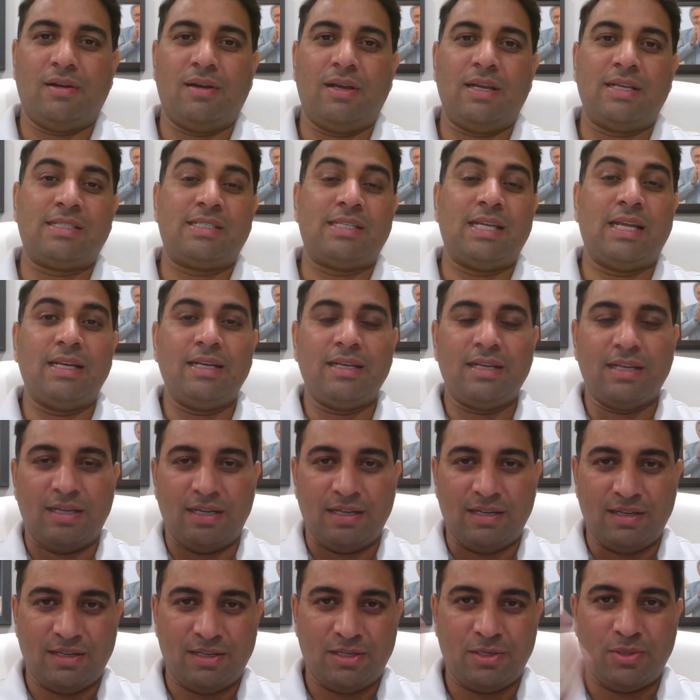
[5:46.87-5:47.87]

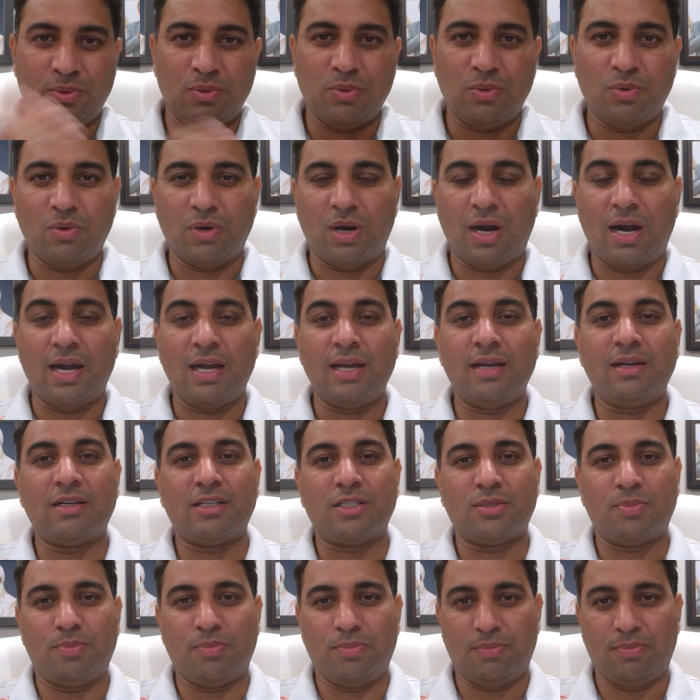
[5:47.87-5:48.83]
ascended to higher